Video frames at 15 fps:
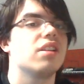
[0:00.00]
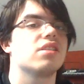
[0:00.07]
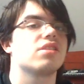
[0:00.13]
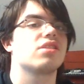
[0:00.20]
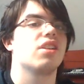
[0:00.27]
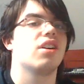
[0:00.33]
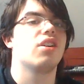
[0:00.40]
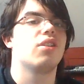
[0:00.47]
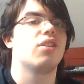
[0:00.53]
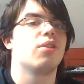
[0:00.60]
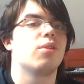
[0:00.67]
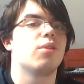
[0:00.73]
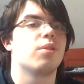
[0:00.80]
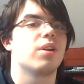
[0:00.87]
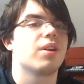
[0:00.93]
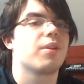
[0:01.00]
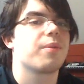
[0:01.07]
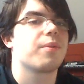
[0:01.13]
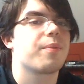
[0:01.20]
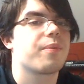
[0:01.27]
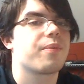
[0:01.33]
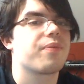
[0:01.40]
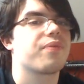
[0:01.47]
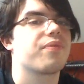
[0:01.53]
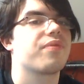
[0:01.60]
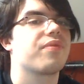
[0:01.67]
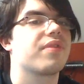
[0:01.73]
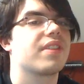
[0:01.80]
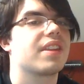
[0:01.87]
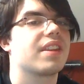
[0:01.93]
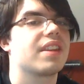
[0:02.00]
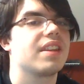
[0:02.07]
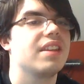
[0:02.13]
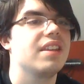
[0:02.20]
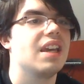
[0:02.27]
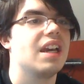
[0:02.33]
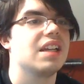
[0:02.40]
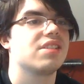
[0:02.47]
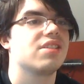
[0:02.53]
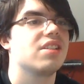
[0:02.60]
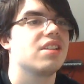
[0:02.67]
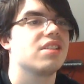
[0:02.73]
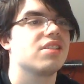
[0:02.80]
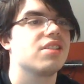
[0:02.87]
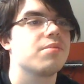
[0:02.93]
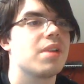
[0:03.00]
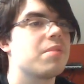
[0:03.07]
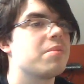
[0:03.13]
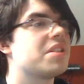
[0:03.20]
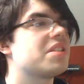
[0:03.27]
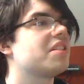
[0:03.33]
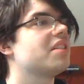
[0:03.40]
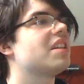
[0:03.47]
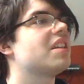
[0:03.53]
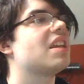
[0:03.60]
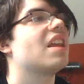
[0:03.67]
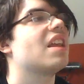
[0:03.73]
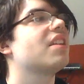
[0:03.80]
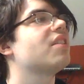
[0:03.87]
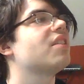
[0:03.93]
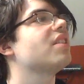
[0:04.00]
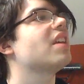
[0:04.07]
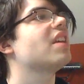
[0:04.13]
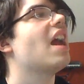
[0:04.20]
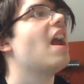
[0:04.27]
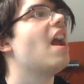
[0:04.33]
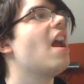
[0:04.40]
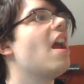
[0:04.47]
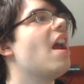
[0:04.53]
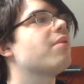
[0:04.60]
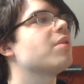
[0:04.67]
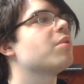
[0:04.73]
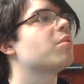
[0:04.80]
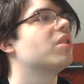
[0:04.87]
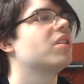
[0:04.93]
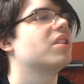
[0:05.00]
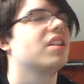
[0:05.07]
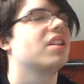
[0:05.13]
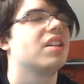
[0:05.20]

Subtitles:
So yeah, she made me delete literally everyone.